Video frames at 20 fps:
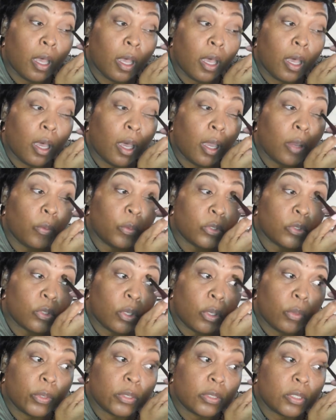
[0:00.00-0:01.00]
I was
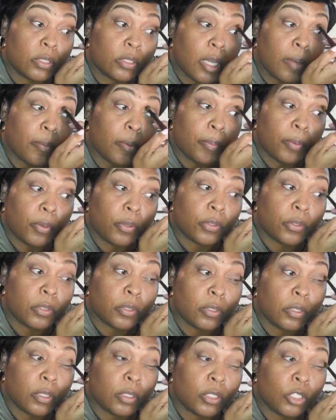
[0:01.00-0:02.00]
always the type of
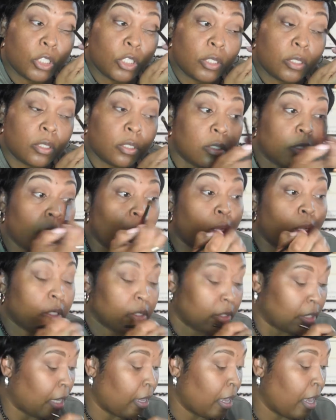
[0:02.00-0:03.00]
person is just as long
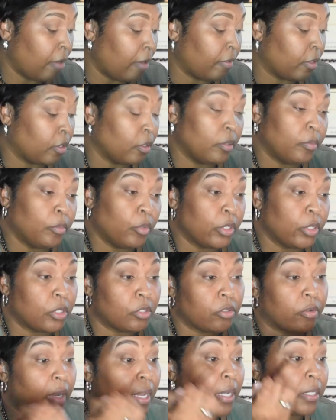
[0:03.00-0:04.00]
as I have a good
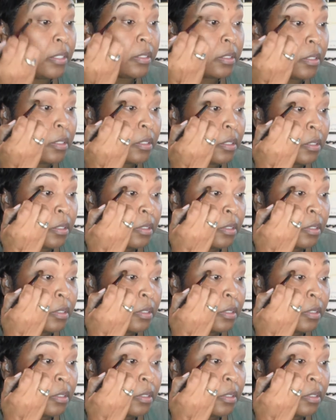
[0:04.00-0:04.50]
moisturizer,